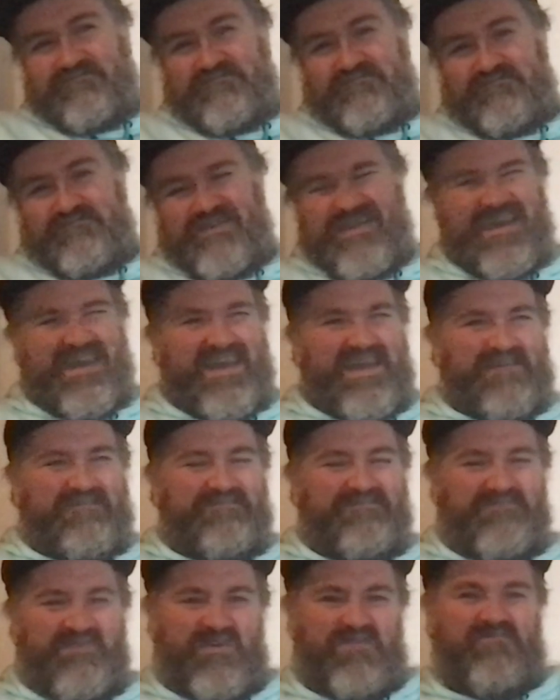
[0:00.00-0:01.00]
Yeah,
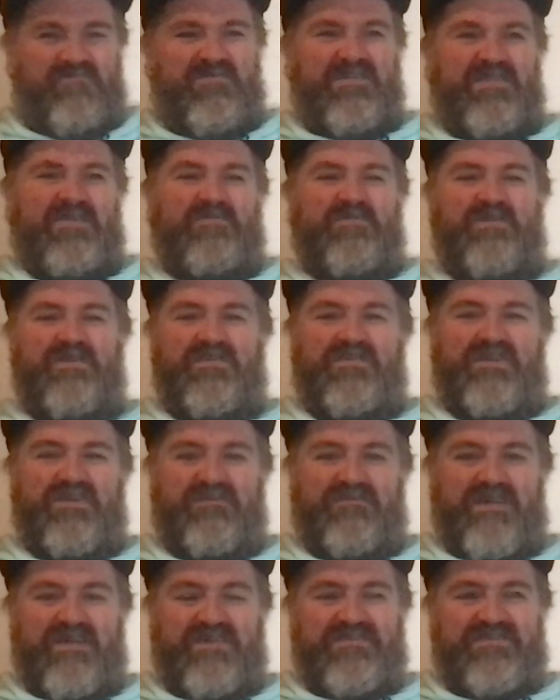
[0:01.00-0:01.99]
not really worthy
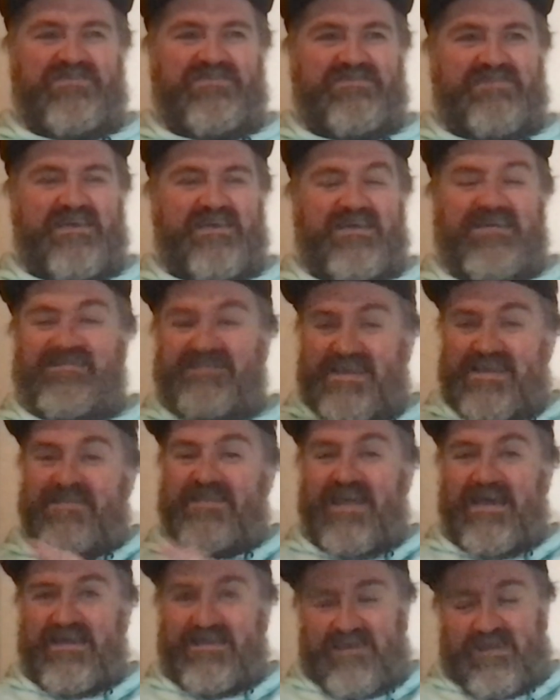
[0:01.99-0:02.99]
of legend status in
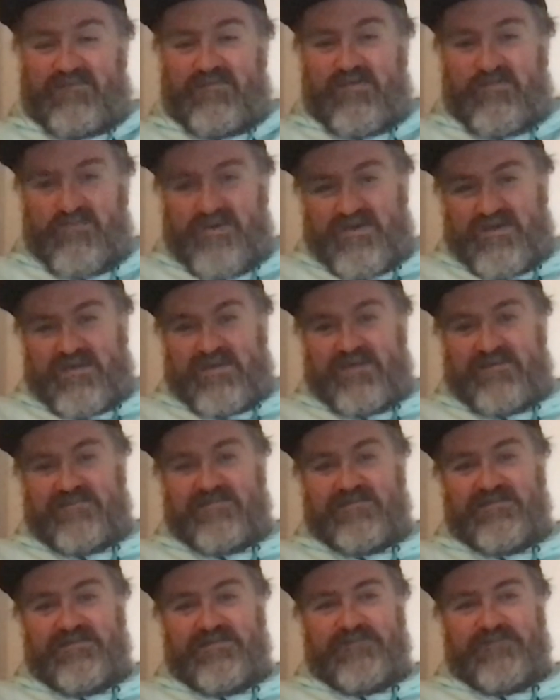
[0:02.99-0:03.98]
that game, I might add.
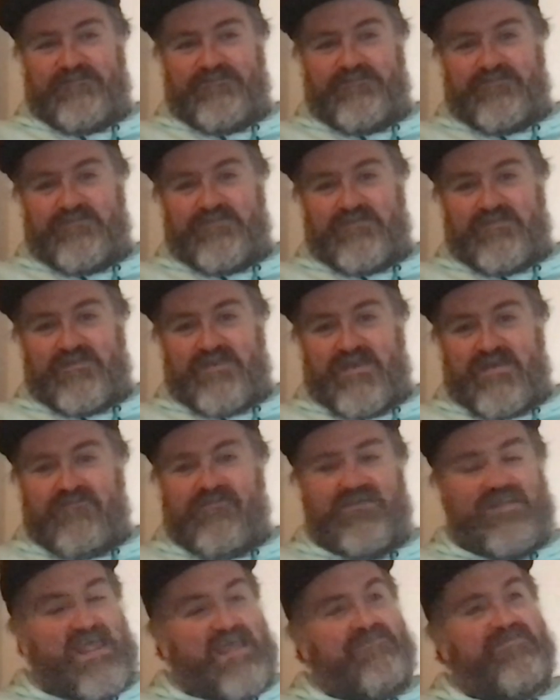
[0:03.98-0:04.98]

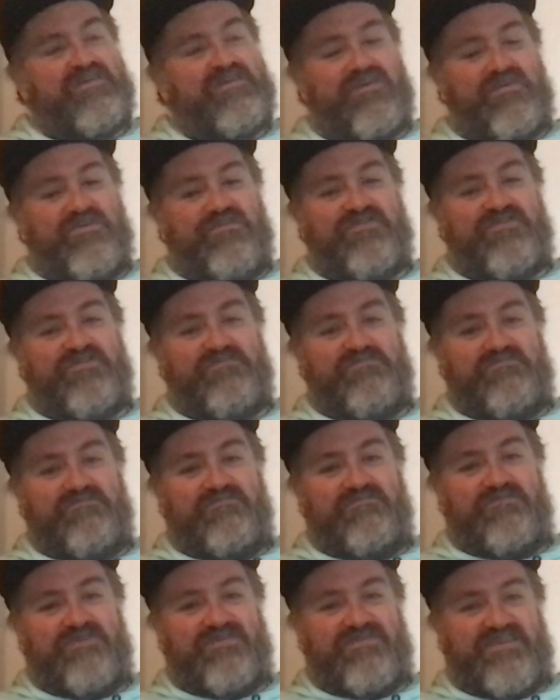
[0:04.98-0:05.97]
For Leverkusen,
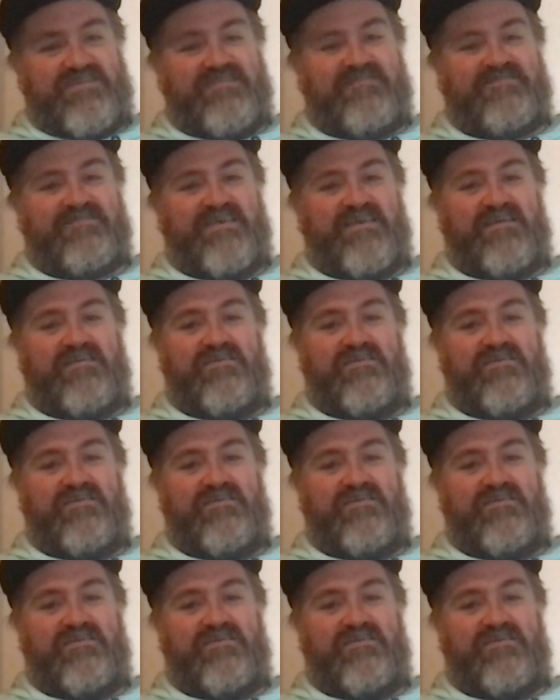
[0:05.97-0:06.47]
we said to take a